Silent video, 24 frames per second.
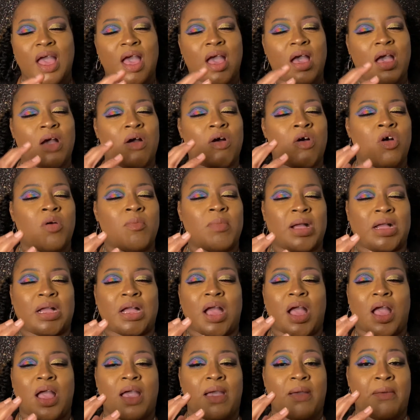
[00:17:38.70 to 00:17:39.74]
oh my
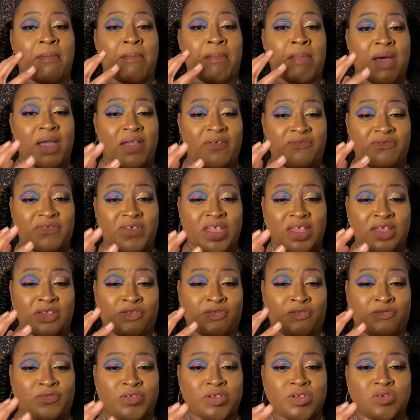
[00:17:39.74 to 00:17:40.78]
God, my
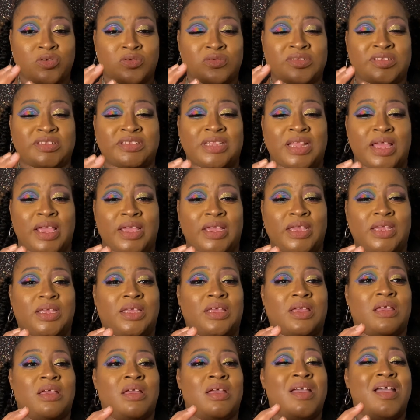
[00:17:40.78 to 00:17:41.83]
face feels
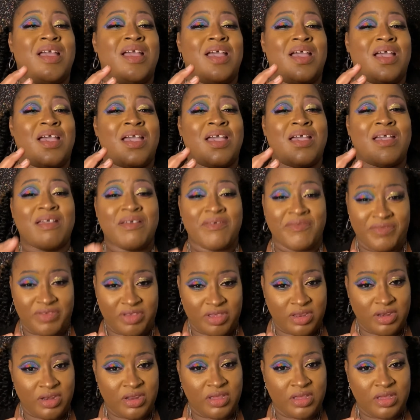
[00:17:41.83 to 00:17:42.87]
like
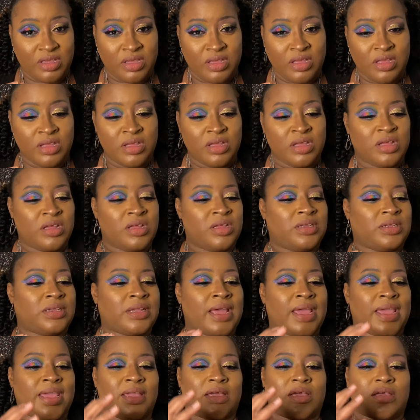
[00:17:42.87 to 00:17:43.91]
heaven.
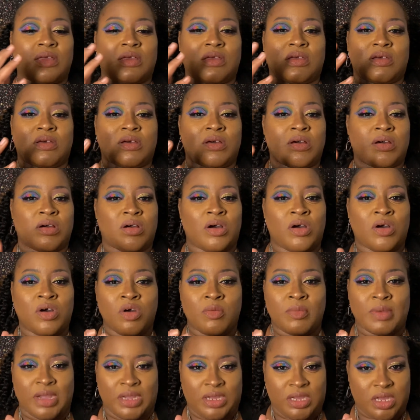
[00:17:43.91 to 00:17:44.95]
Like, oh
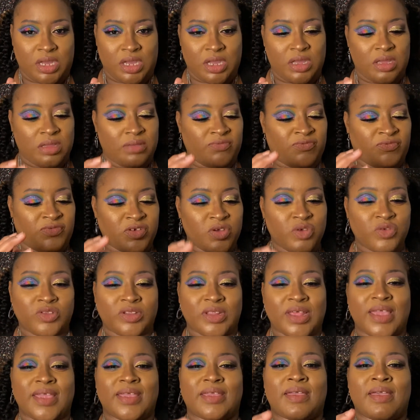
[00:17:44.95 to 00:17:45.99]
my God, feels
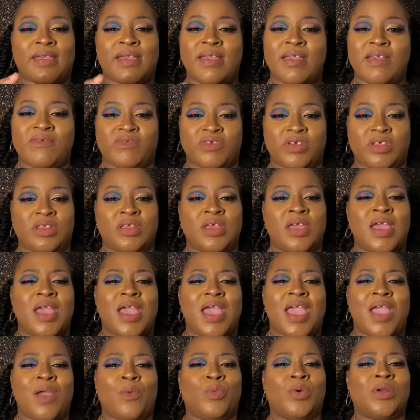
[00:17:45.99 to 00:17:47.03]
like heaven.
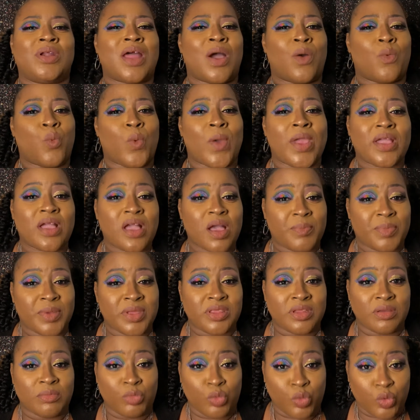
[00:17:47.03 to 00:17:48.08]
And when I wake up in
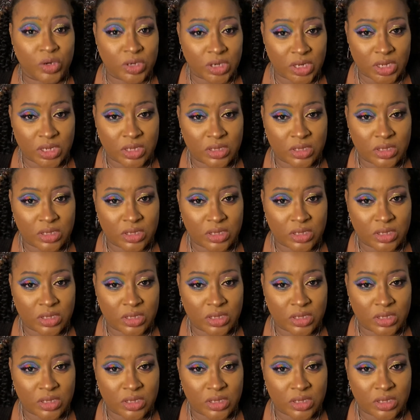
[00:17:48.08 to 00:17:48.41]
the morning,